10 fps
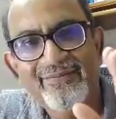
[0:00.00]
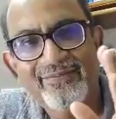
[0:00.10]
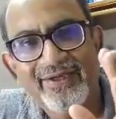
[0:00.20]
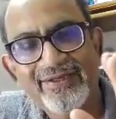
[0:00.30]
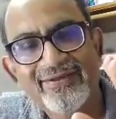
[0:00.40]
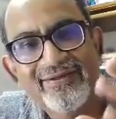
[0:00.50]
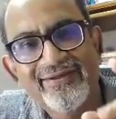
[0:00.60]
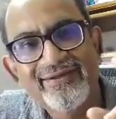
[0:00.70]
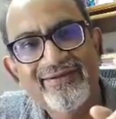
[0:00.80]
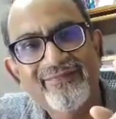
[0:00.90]
but
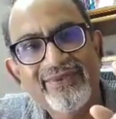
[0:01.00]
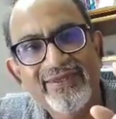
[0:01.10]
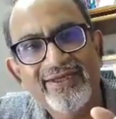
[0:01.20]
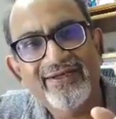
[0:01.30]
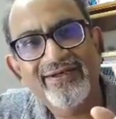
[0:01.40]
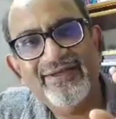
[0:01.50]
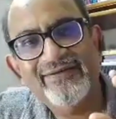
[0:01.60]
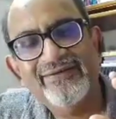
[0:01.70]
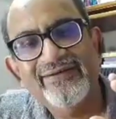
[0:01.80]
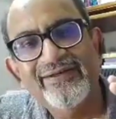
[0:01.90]
there
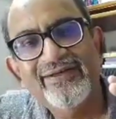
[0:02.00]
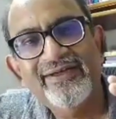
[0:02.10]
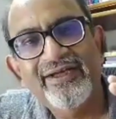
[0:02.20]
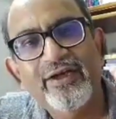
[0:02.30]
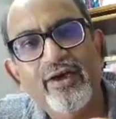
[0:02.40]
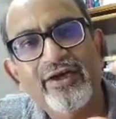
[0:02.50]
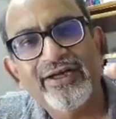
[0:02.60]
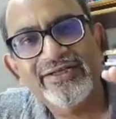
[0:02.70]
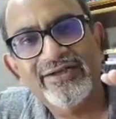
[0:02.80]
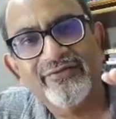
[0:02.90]
is
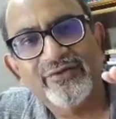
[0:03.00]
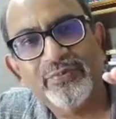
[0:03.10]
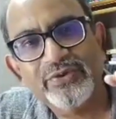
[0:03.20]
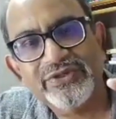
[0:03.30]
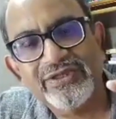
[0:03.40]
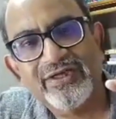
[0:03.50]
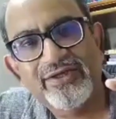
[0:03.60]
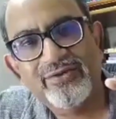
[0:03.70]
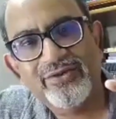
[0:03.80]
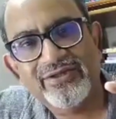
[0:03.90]
elongation of the posterior
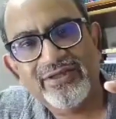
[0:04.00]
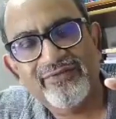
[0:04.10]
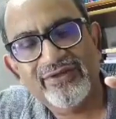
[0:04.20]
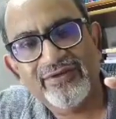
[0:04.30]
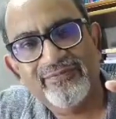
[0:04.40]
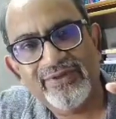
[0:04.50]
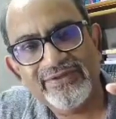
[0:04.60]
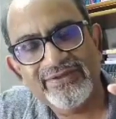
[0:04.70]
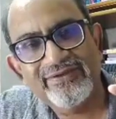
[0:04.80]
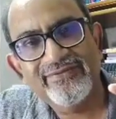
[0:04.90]
urethra with
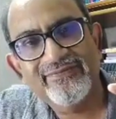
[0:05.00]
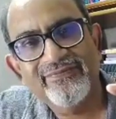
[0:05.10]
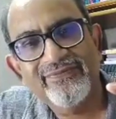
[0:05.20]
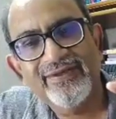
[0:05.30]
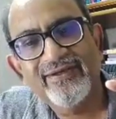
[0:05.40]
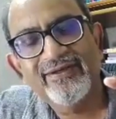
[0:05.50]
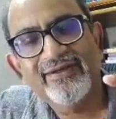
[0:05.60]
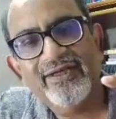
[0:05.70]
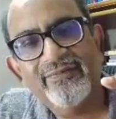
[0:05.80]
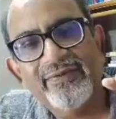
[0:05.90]
compression.
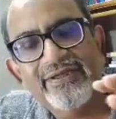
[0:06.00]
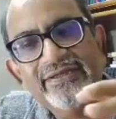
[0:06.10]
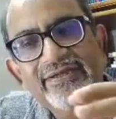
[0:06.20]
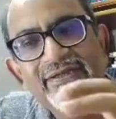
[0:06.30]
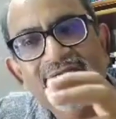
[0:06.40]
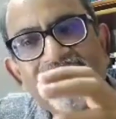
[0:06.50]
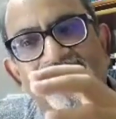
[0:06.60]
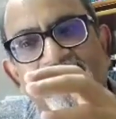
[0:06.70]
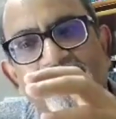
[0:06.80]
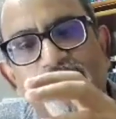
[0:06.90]
That means
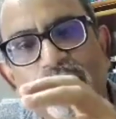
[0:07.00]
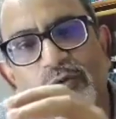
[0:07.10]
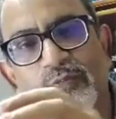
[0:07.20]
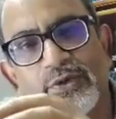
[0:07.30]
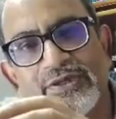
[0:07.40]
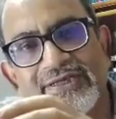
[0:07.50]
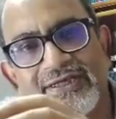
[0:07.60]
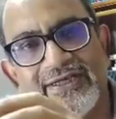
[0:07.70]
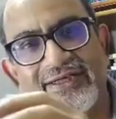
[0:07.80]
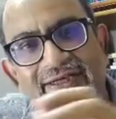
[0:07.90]
the
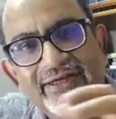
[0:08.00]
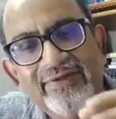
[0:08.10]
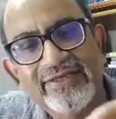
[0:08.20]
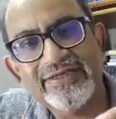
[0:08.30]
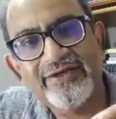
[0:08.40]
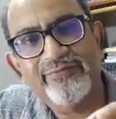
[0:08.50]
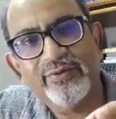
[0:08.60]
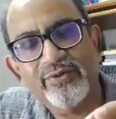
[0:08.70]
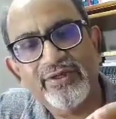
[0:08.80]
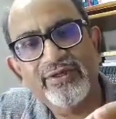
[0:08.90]
puboprostatic ligaments have
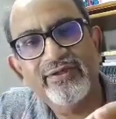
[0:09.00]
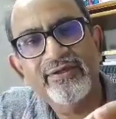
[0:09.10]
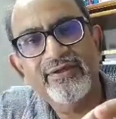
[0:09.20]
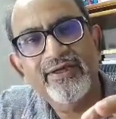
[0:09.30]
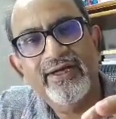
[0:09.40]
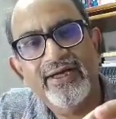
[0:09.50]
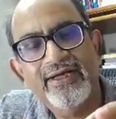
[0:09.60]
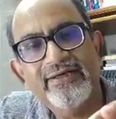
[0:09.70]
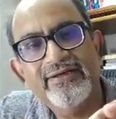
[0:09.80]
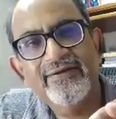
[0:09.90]
broken
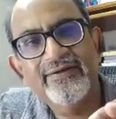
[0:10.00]
and